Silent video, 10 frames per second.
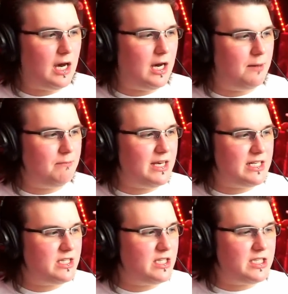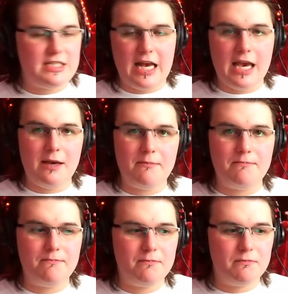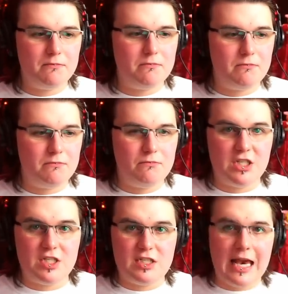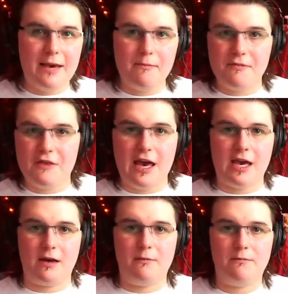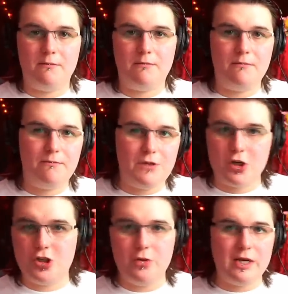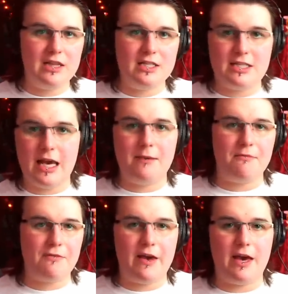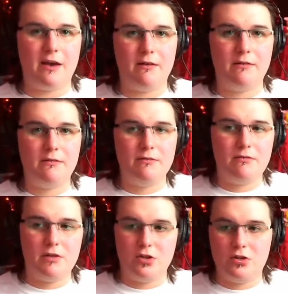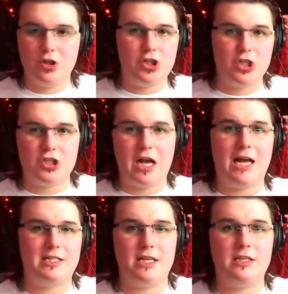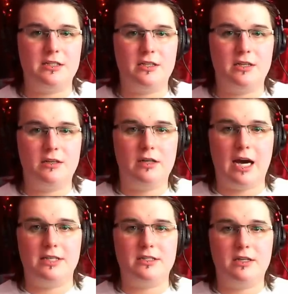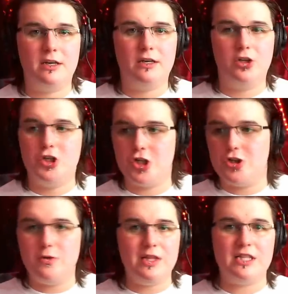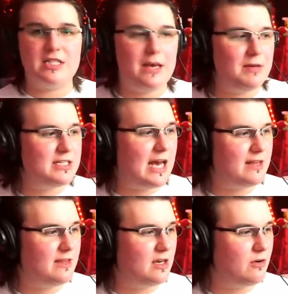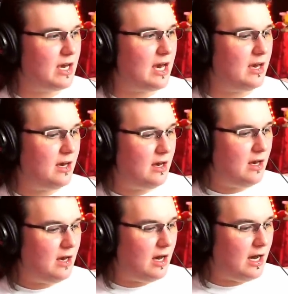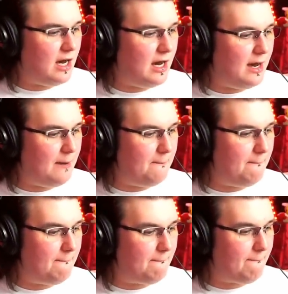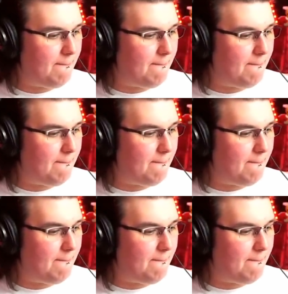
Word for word: Um, it's the same, the same thing they're doing the same thing. They're, they're just Nazis, guys. They're just doing the same exact thing, okay? Um,